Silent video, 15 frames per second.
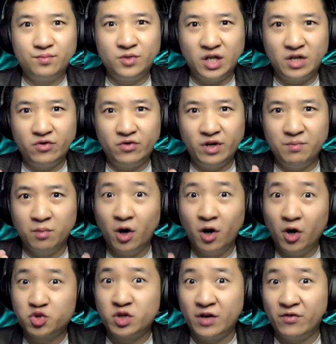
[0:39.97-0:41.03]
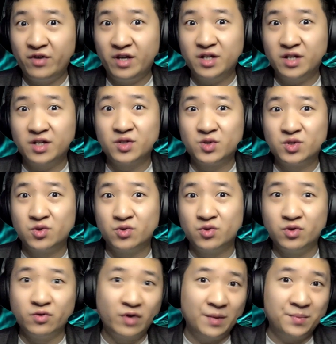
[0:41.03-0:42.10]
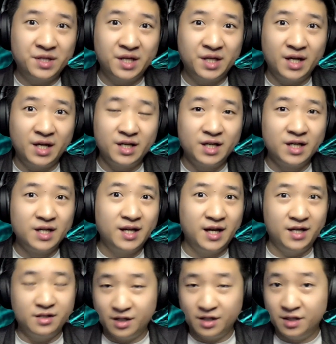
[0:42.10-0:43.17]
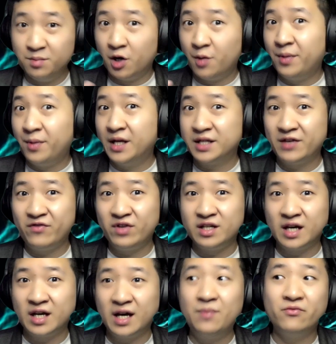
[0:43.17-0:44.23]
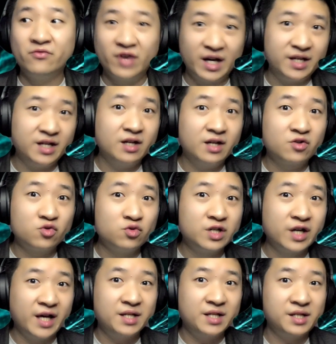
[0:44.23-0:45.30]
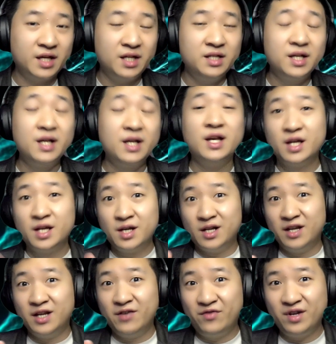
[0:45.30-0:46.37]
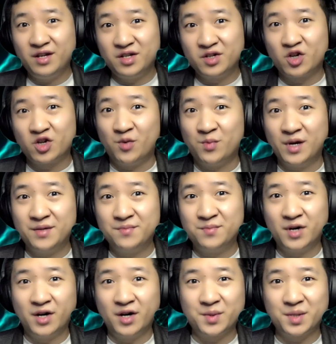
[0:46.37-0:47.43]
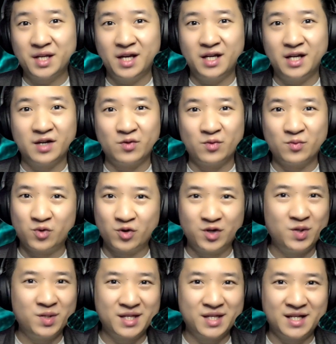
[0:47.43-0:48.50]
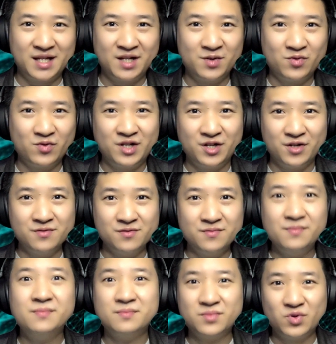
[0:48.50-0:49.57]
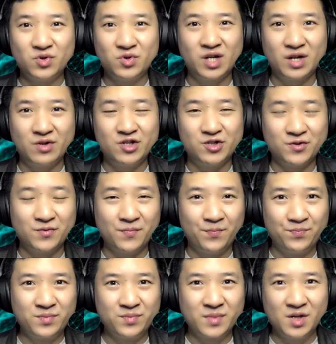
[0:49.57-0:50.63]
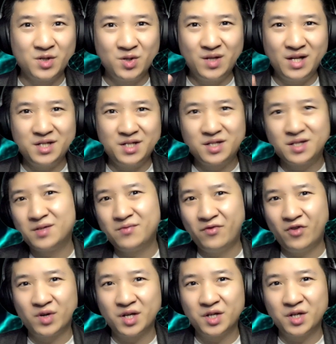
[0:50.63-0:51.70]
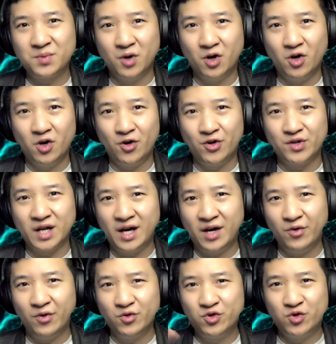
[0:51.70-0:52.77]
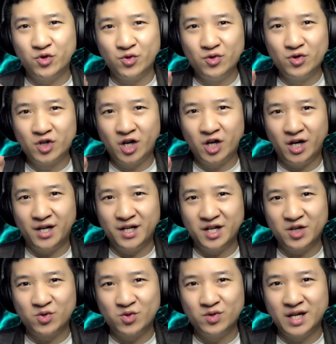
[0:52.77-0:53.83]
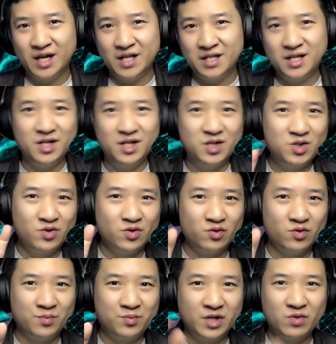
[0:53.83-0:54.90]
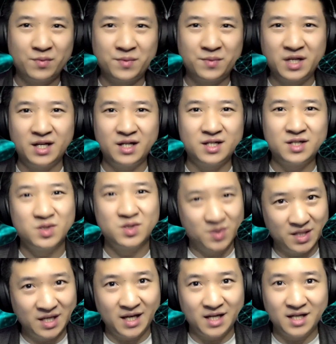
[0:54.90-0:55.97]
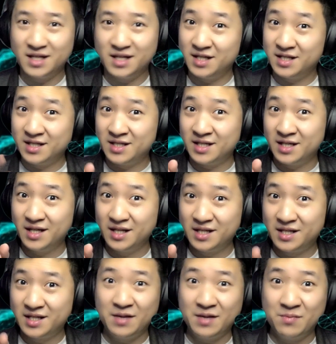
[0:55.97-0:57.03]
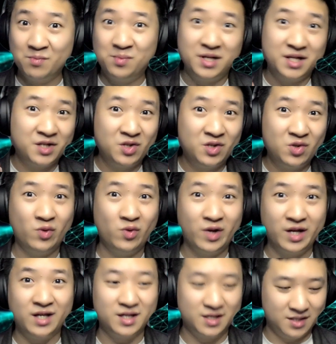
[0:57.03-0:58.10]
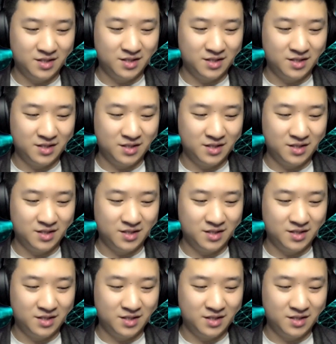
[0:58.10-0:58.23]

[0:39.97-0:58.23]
generate more traffic to your website and earn more passive income via Google AdSense, leave it in the comment box and I will produce another video to share with you. So let's focus more on how to connect Google AdSense to a WordPress website today. The simplest way.